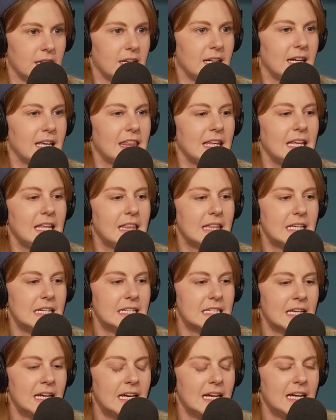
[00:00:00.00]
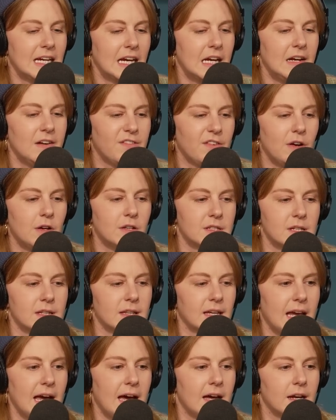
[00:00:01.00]
And I think this kind of falls in
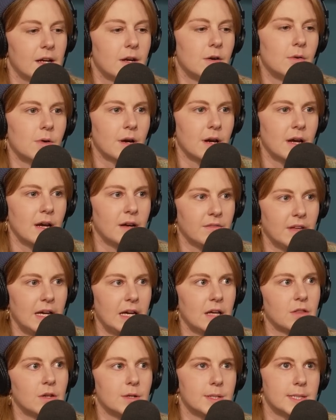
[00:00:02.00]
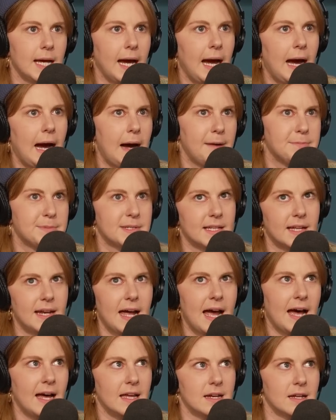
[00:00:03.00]
the category of like those apps that
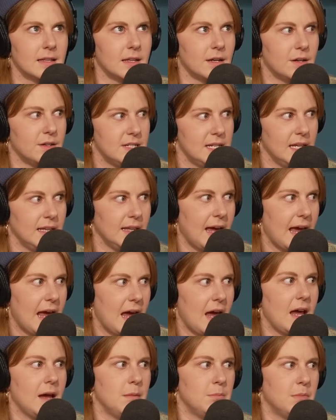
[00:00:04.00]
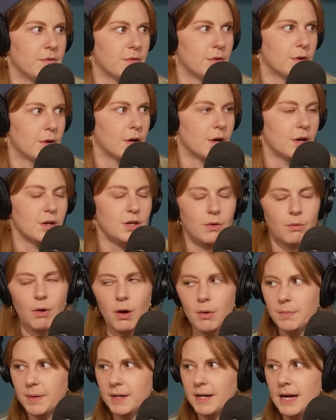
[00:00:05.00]
add a little delay before you
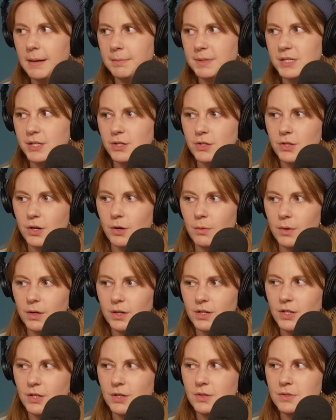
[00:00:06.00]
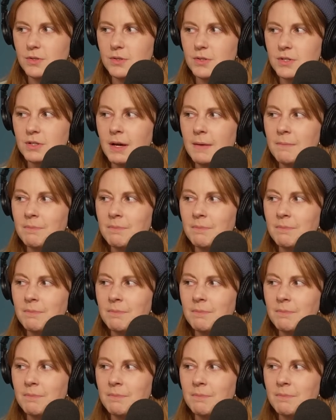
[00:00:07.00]
open apps that you don't want to use.